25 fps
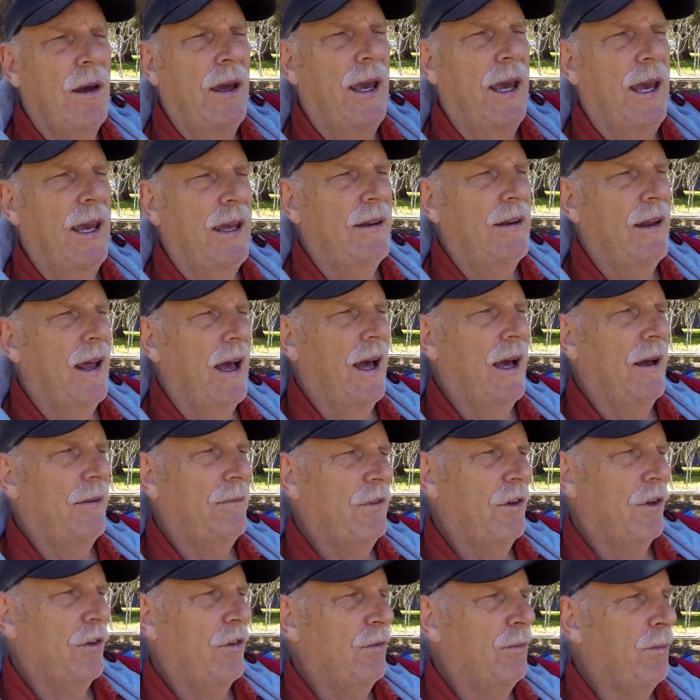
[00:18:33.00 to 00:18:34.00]
And
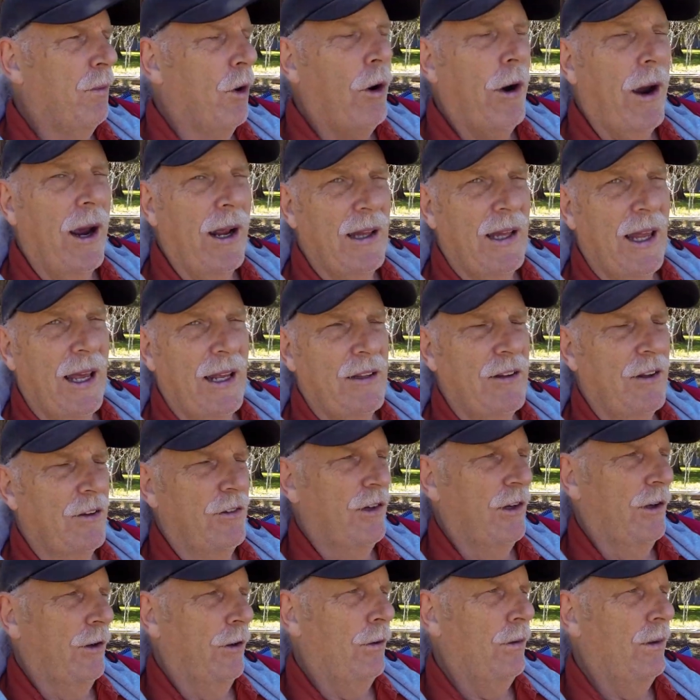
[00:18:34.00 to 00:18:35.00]
there's more I'd like to
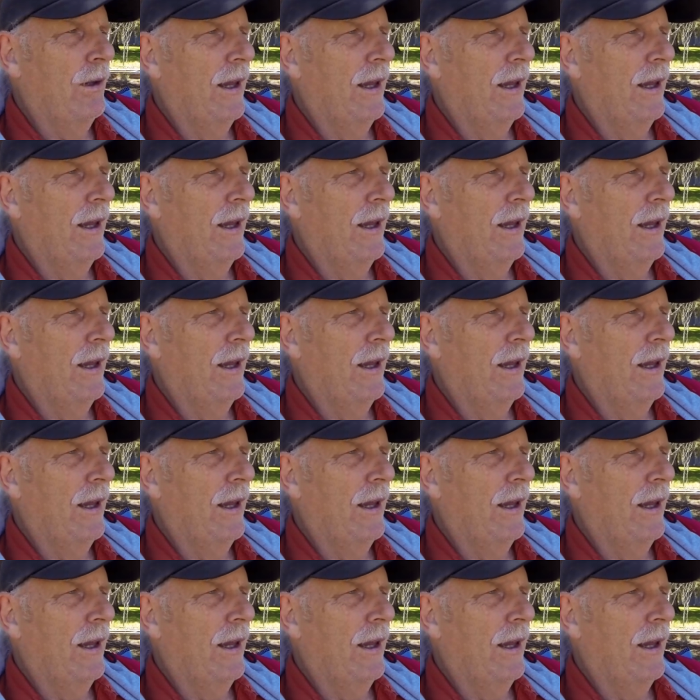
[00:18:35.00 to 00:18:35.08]
do.